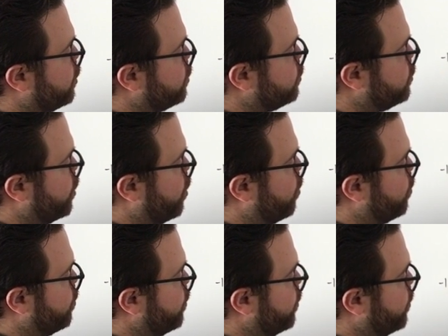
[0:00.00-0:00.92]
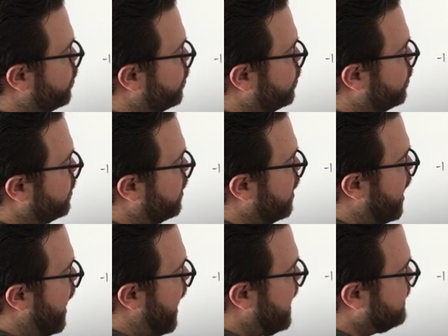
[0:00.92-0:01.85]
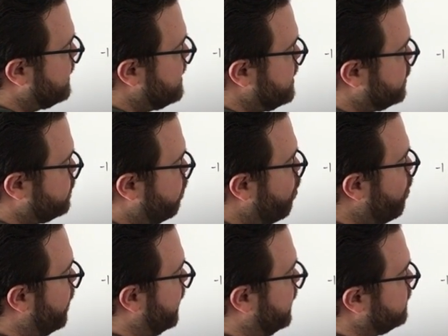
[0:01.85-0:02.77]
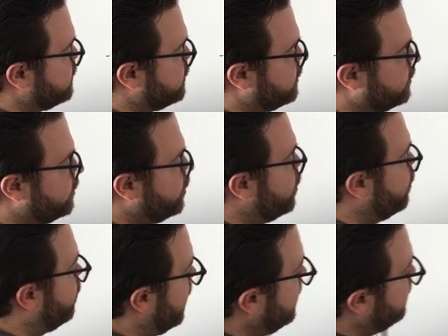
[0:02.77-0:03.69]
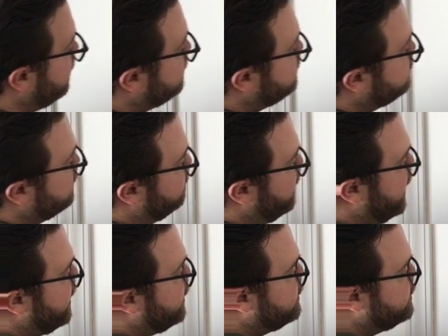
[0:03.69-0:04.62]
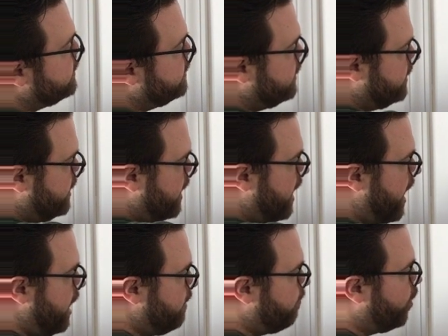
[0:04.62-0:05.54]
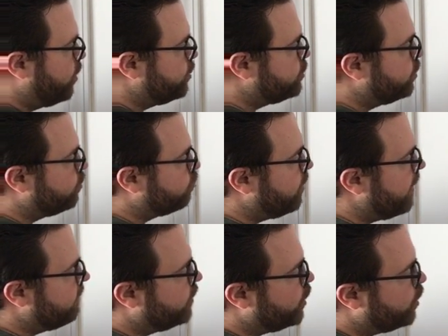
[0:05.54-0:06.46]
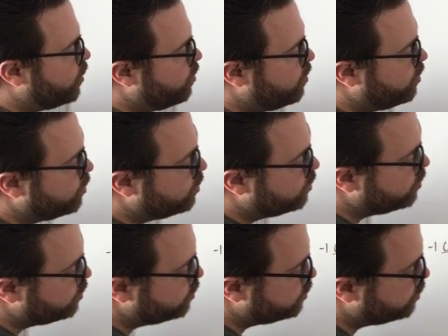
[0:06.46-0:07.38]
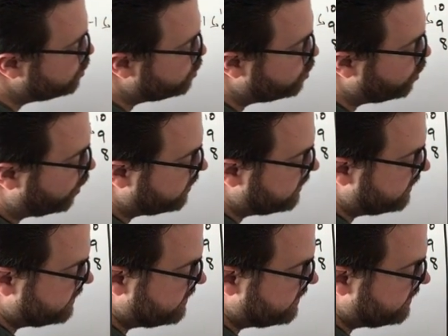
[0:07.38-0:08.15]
So at this point, right, demand and marginal revenue start to